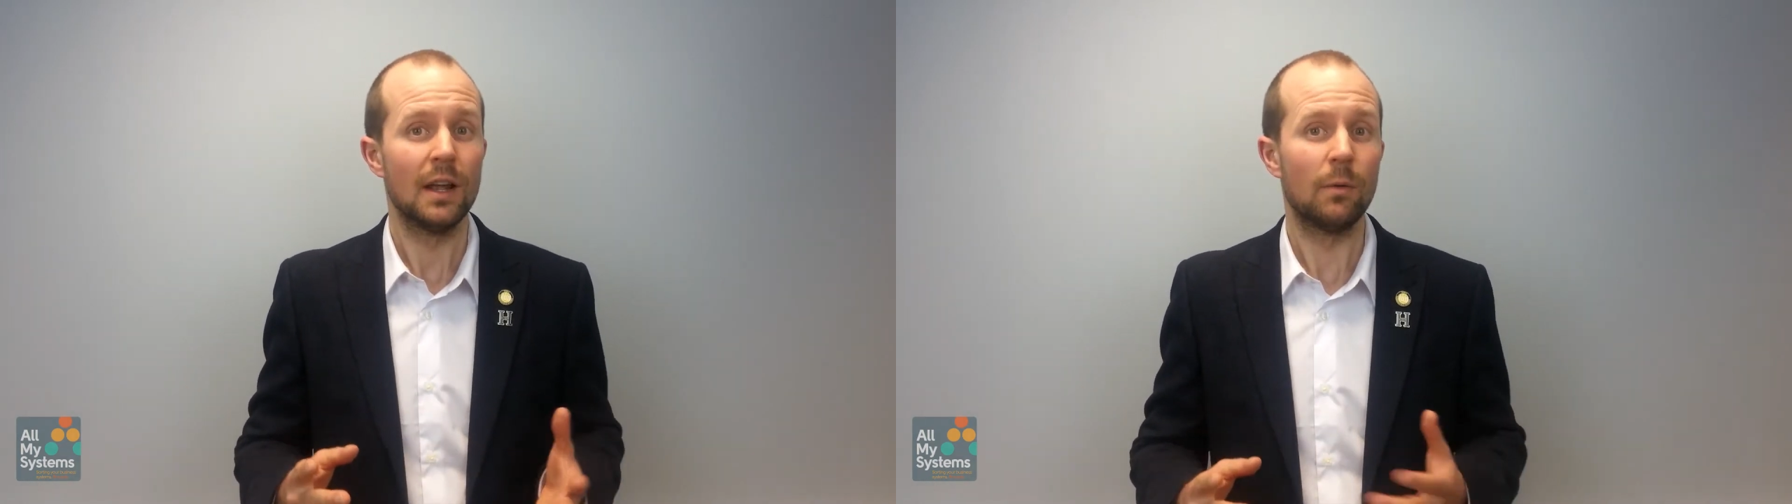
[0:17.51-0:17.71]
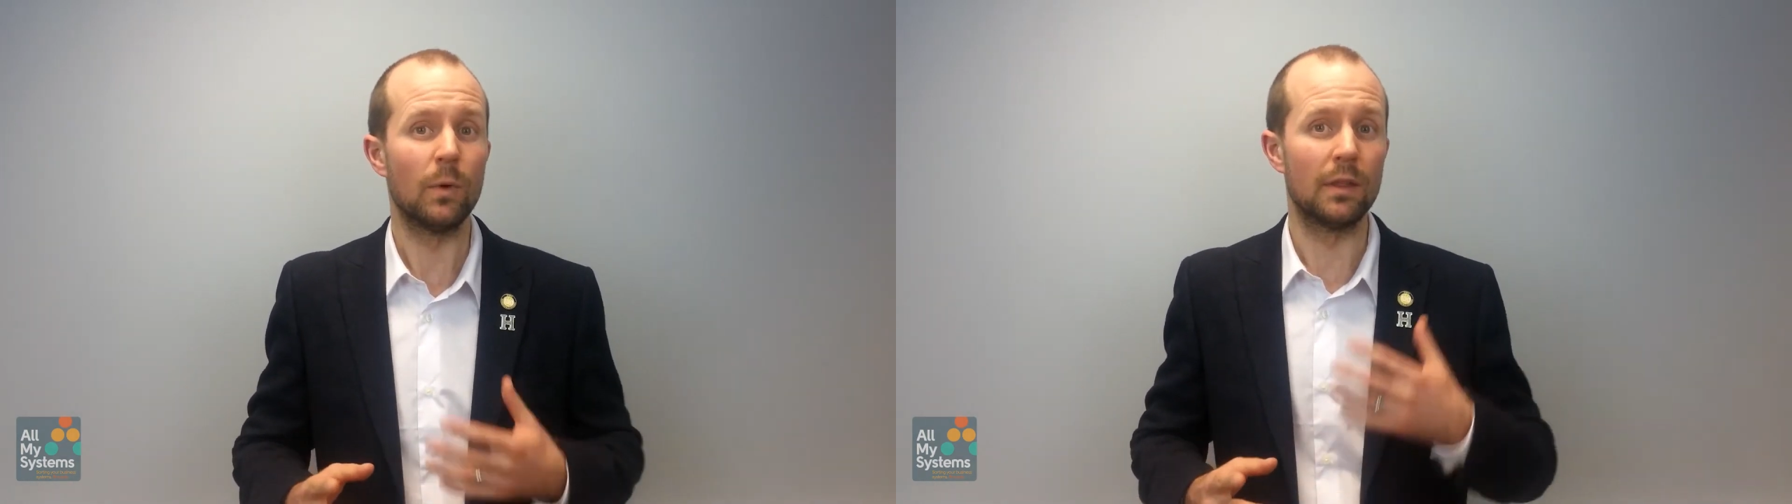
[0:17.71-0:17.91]

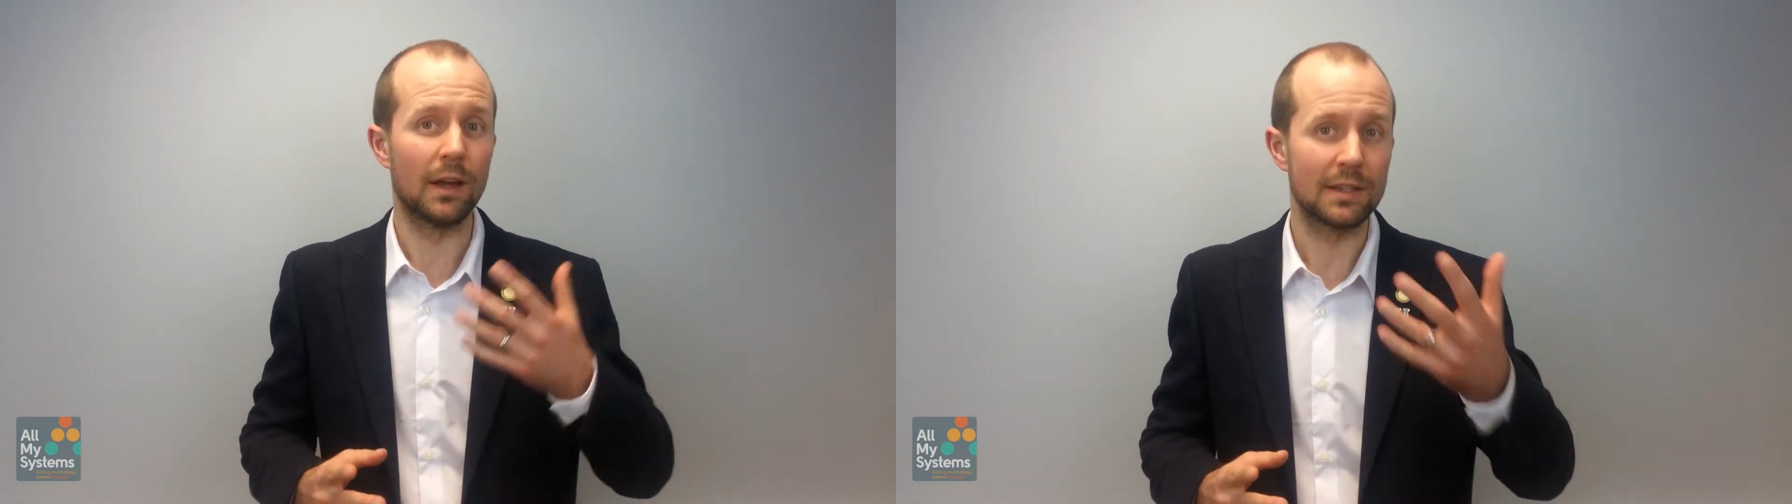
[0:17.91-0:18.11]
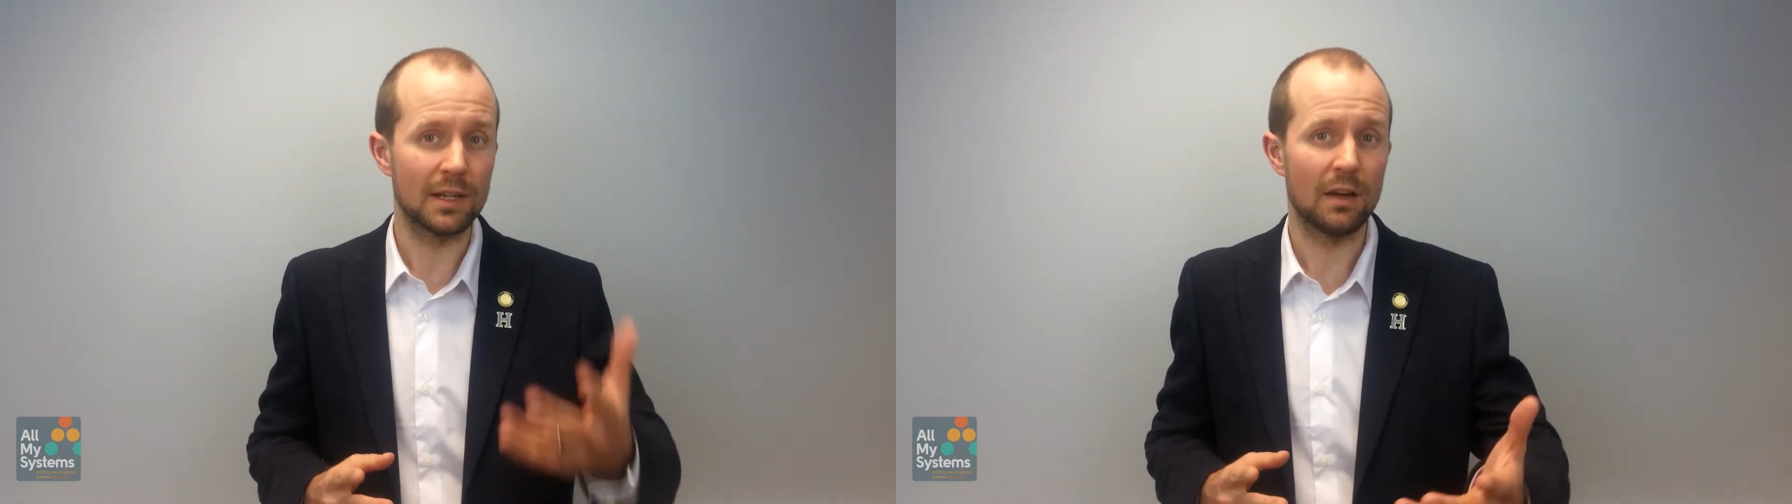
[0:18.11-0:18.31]
with
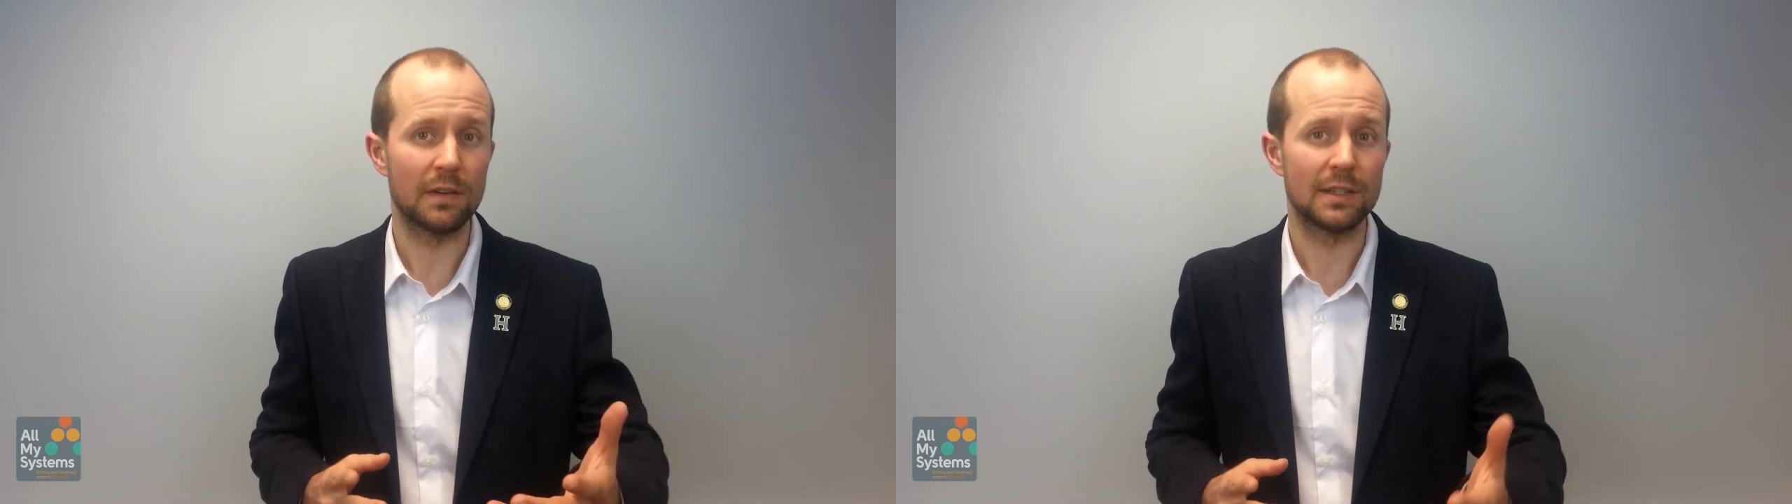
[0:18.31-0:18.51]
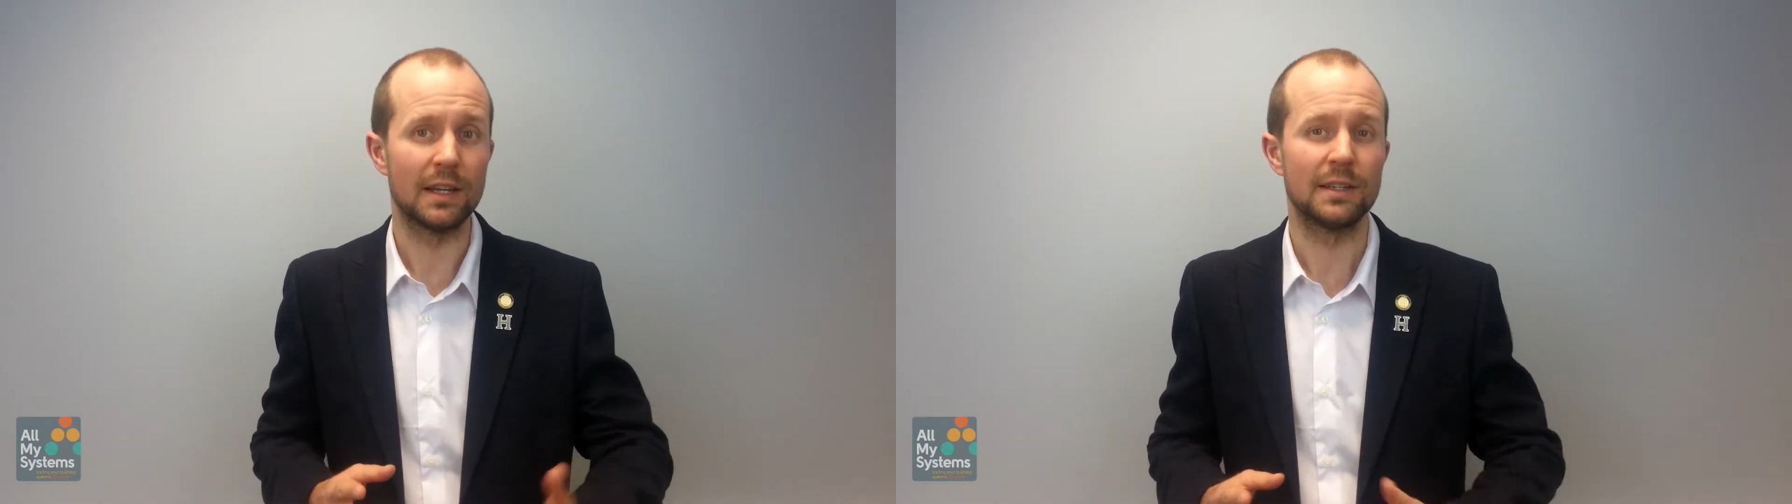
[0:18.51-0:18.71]
their
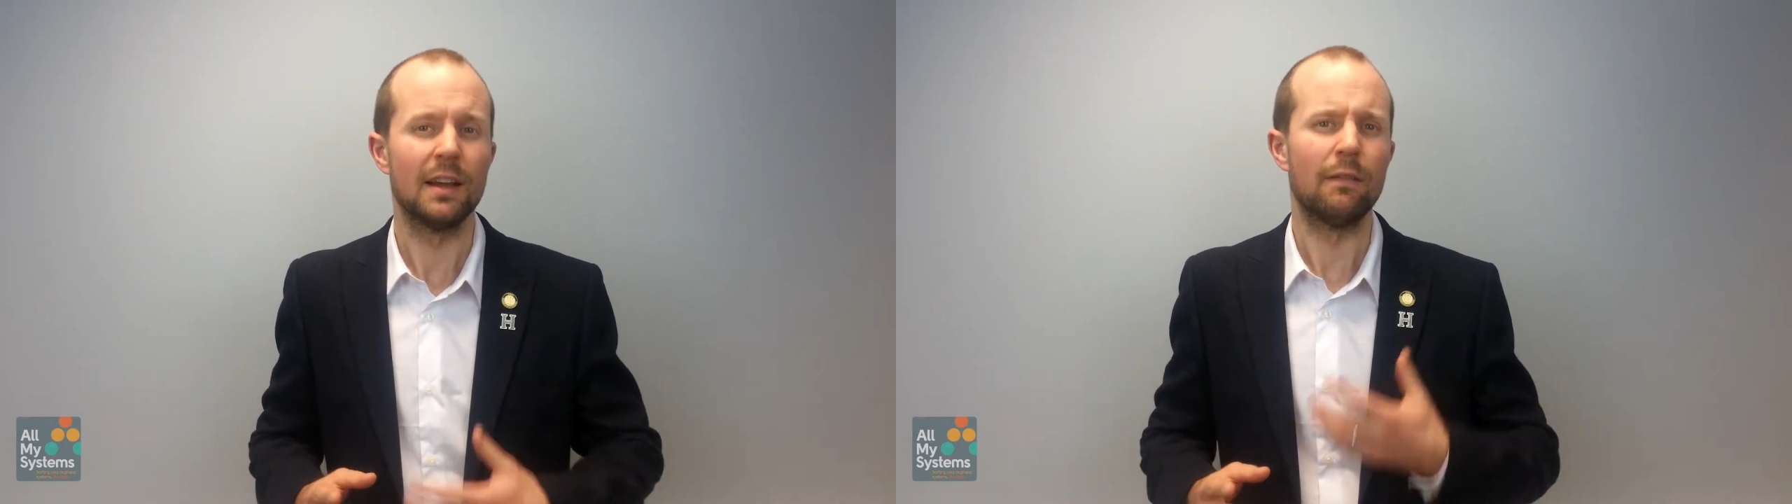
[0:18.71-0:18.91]
services